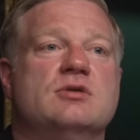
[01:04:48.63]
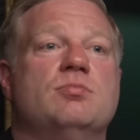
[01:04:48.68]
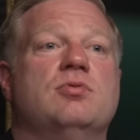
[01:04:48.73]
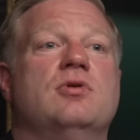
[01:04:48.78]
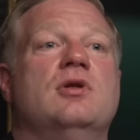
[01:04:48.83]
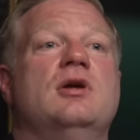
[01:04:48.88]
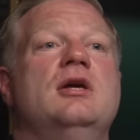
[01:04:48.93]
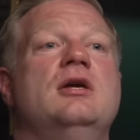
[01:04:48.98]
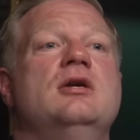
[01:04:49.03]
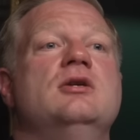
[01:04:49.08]

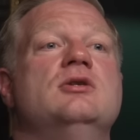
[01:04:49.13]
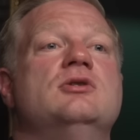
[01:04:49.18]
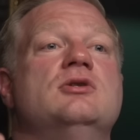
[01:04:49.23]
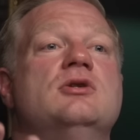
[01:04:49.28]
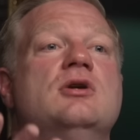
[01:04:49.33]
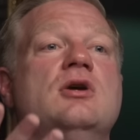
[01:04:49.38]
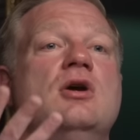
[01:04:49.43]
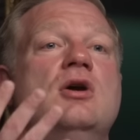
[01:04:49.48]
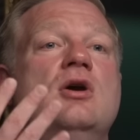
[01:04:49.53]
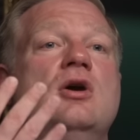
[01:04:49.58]
Please
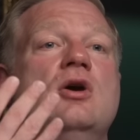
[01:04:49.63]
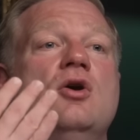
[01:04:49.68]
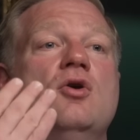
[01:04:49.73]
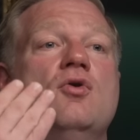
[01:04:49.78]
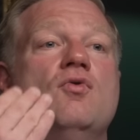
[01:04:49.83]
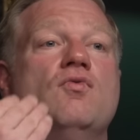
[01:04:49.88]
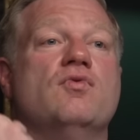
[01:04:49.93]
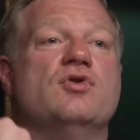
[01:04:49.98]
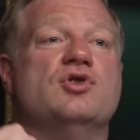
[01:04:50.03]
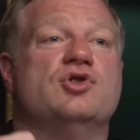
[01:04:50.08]

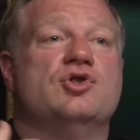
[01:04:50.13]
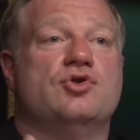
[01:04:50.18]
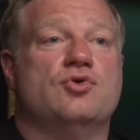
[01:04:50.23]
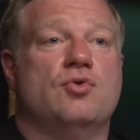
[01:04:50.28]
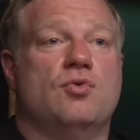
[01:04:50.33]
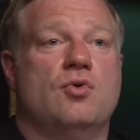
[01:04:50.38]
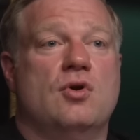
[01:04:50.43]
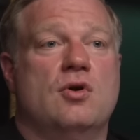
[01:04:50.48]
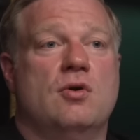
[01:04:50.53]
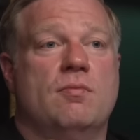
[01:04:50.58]

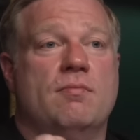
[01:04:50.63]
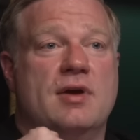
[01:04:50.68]
restore